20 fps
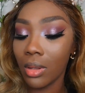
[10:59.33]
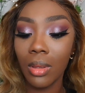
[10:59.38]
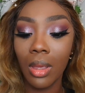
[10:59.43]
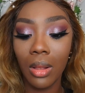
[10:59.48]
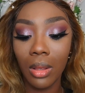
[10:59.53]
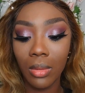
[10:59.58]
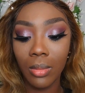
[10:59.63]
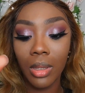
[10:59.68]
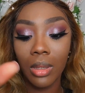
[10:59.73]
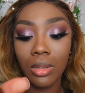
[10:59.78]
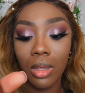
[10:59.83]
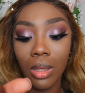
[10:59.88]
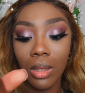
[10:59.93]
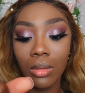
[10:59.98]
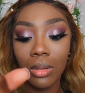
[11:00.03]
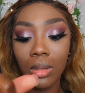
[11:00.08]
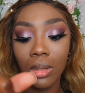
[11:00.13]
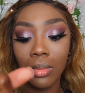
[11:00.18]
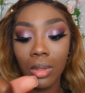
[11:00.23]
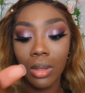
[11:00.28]
I've
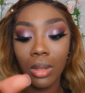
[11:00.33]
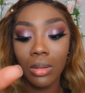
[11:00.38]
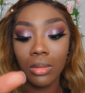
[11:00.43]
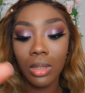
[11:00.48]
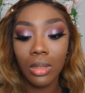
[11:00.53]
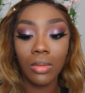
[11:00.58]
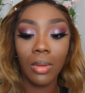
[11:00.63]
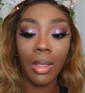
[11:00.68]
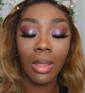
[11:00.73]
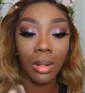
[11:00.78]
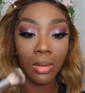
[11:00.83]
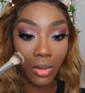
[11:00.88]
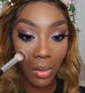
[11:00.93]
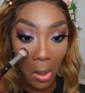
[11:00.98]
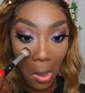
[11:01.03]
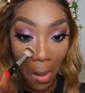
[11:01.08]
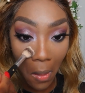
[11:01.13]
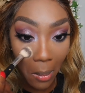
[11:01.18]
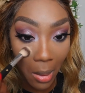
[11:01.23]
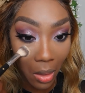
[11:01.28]
learned that they have a color
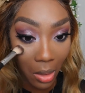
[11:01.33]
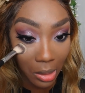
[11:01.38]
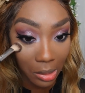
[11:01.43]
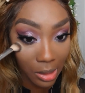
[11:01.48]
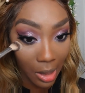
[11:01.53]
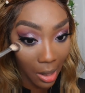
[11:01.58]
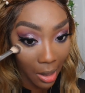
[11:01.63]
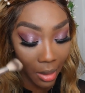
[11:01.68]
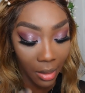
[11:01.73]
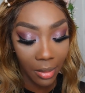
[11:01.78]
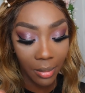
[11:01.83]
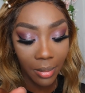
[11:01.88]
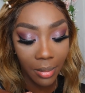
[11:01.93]
honey. I need to